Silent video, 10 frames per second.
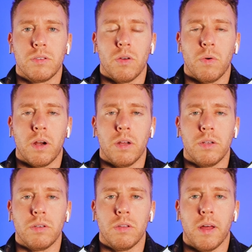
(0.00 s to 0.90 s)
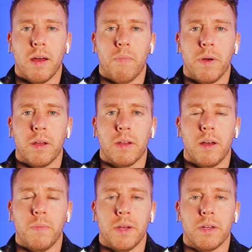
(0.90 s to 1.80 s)
So we're gonna do that by
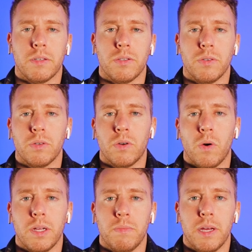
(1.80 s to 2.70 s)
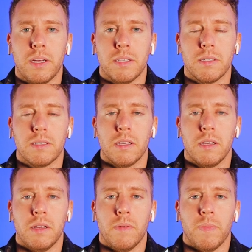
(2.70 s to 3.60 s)
coming to Coinbase,
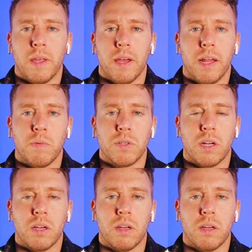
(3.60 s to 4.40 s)
and I'm just gonna